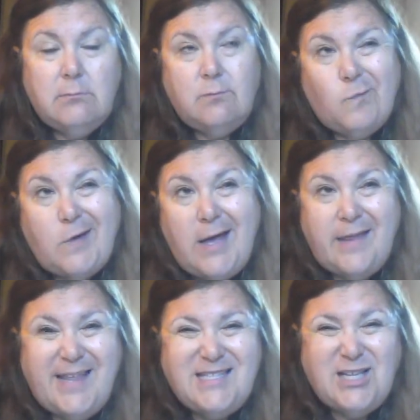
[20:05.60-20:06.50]
wow,
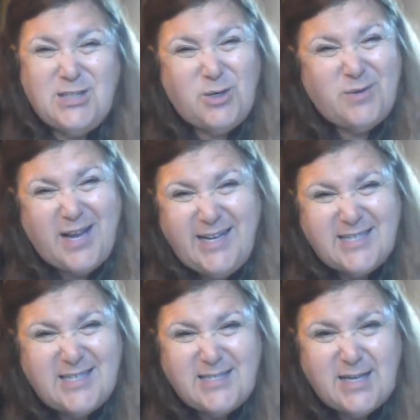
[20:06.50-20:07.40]
that's not so
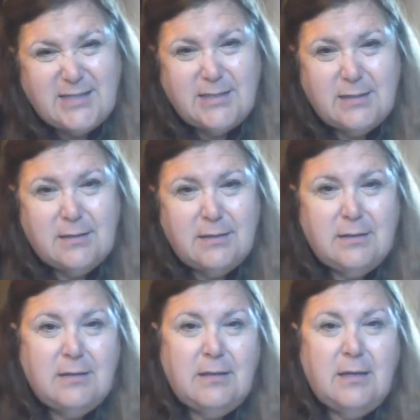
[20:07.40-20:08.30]
nice, is it?
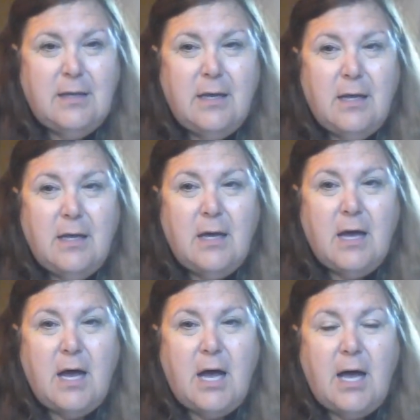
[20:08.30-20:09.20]

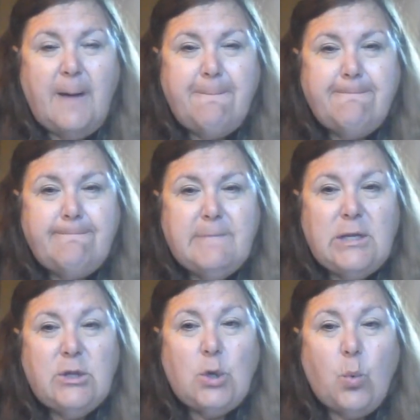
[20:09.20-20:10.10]

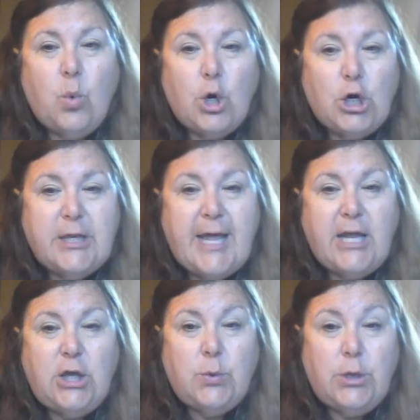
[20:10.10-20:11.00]
The word that
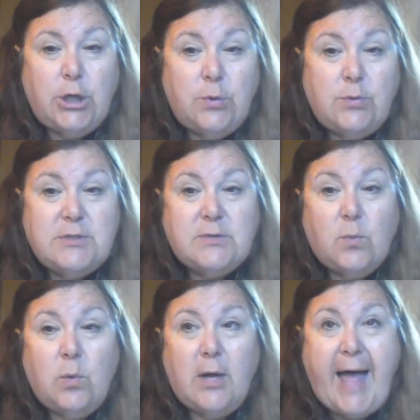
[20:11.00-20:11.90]
you use
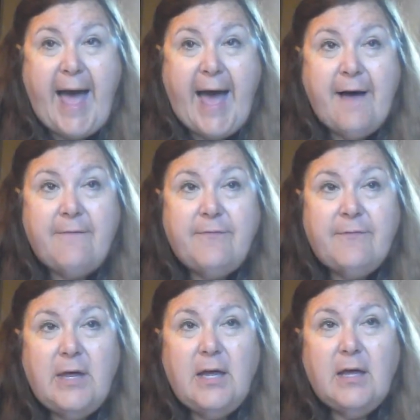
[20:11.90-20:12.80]
will have
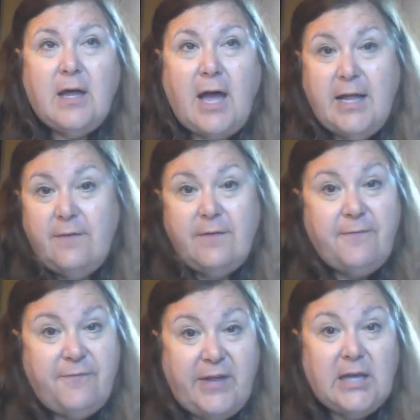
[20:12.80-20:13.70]
kind of a
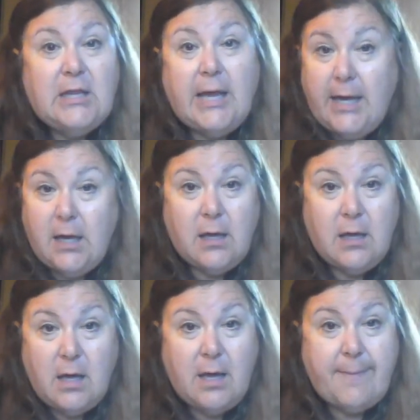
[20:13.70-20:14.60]
feeling
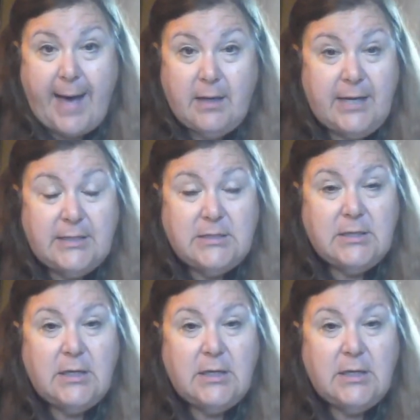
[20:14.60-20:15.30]
about it.